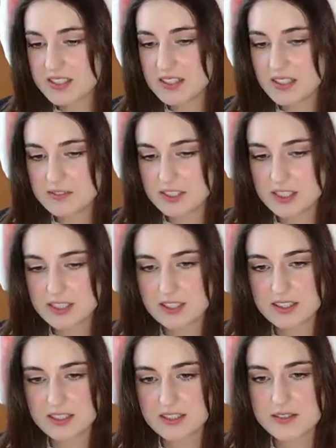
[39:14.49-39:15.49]
Never
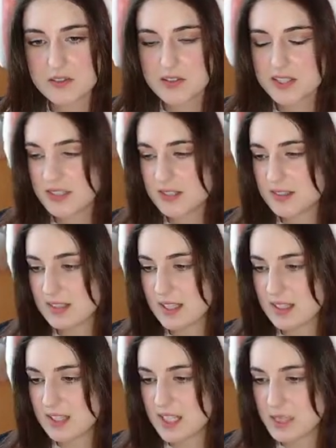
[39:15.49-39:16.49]
uh, associated
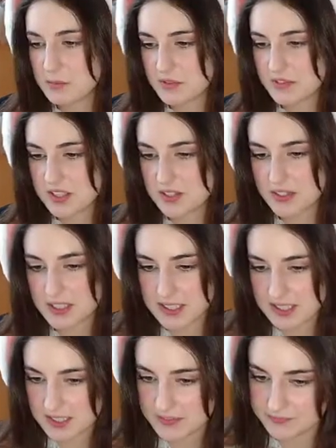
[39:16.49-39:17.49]
that name with this
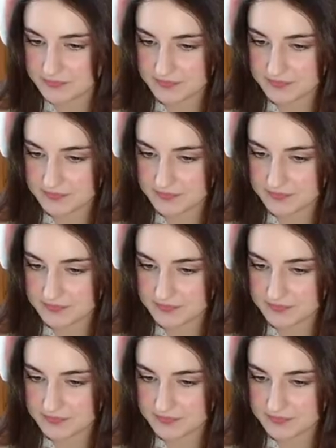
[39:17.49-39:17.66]
art.